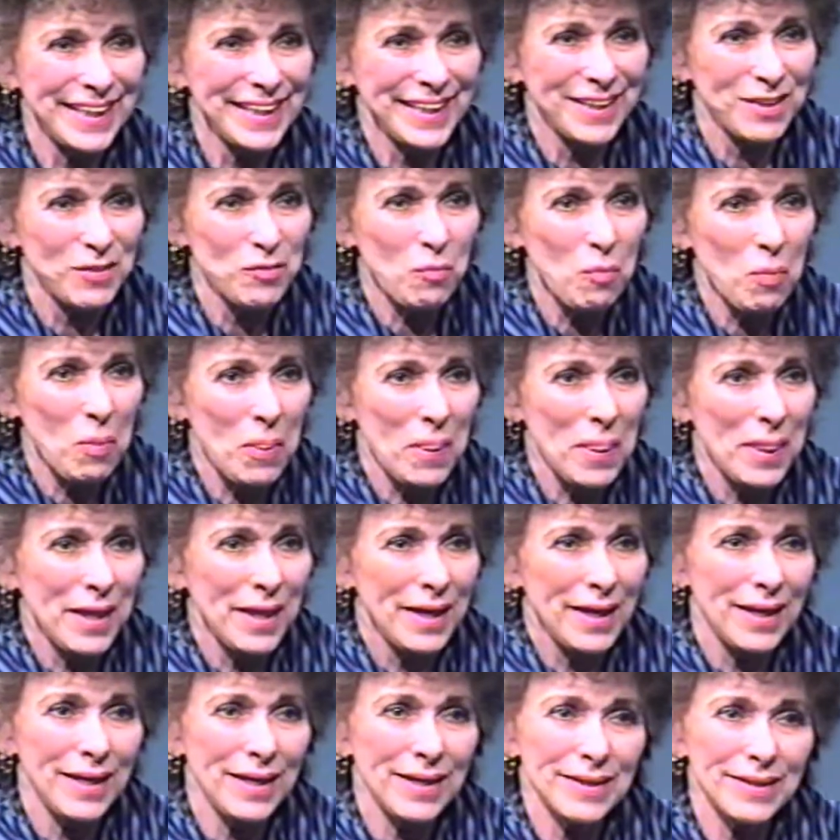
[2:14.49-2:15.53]
he? Sure was
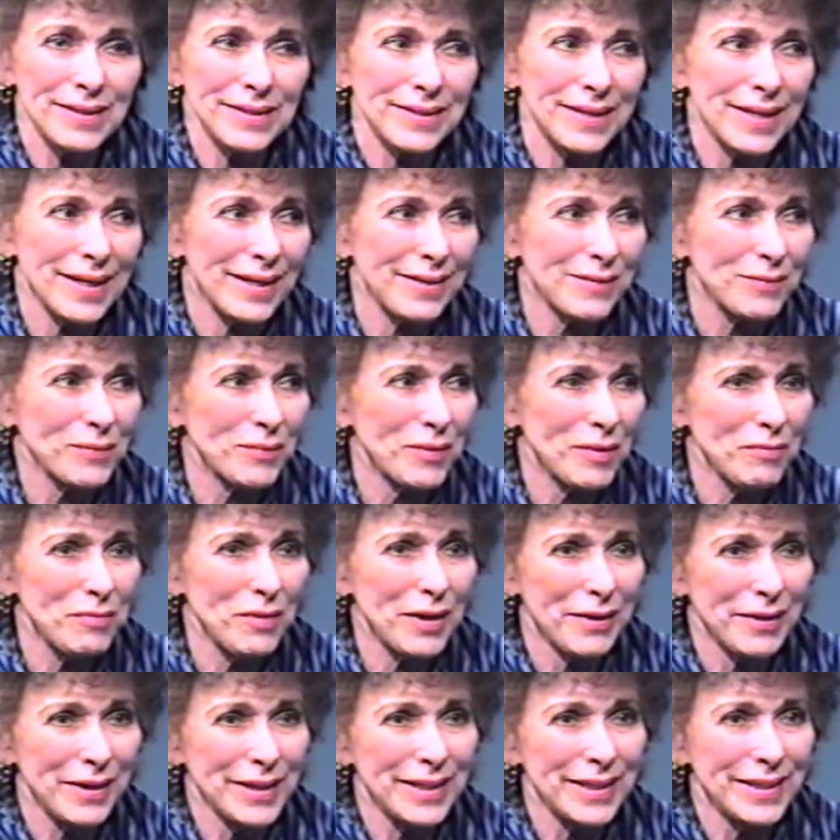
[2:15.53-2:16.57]
and uh, a
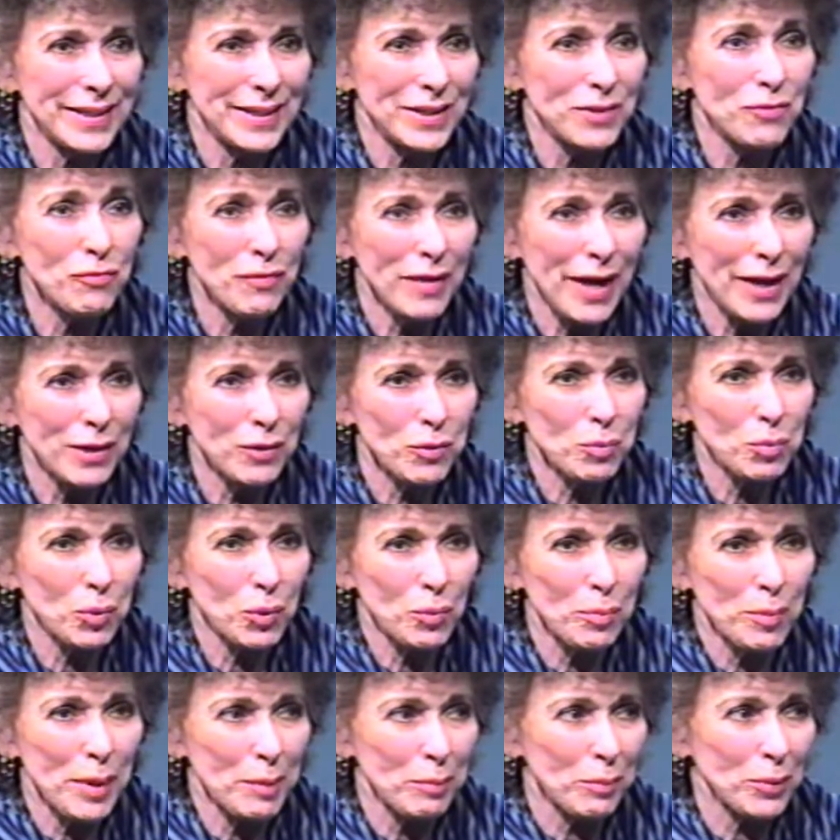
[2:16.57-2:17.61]
very invaluable
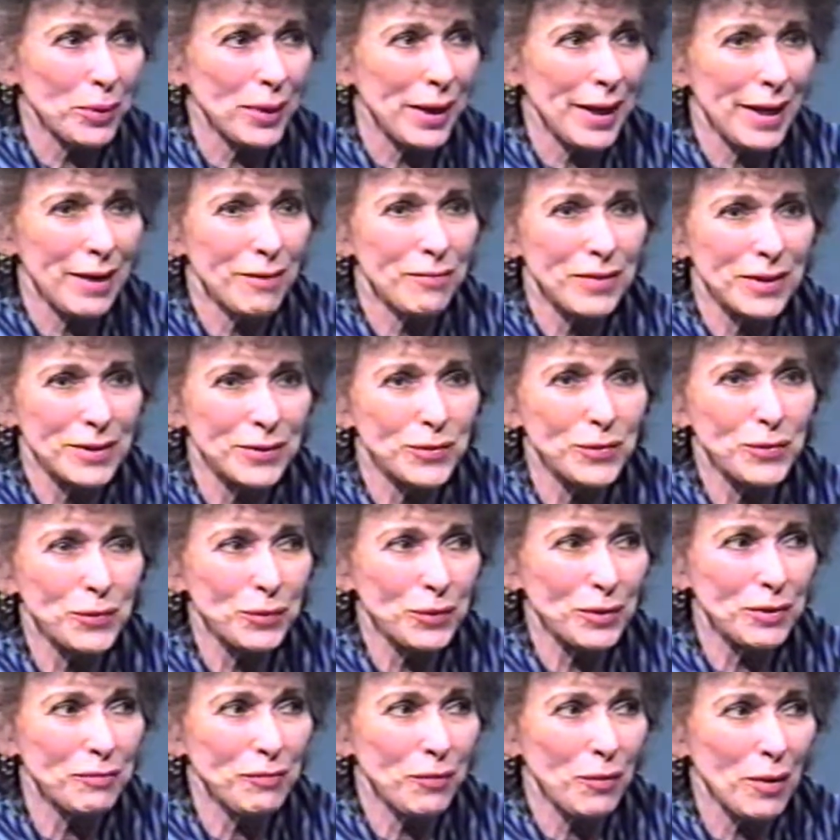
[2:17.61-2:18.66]
member now of this
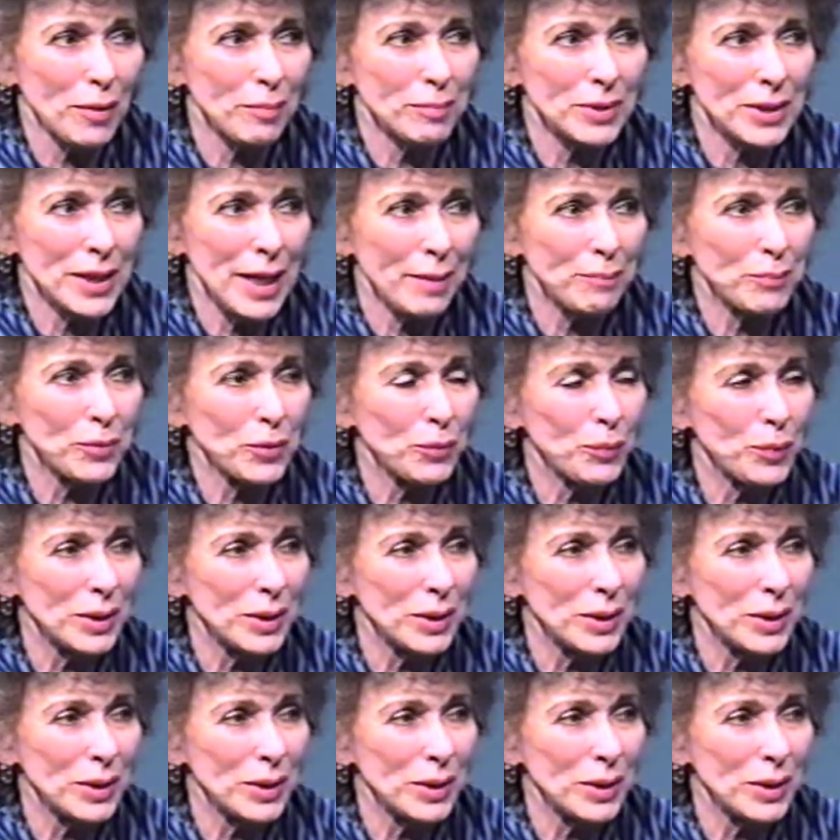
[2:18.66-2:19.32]
newly formed chapter,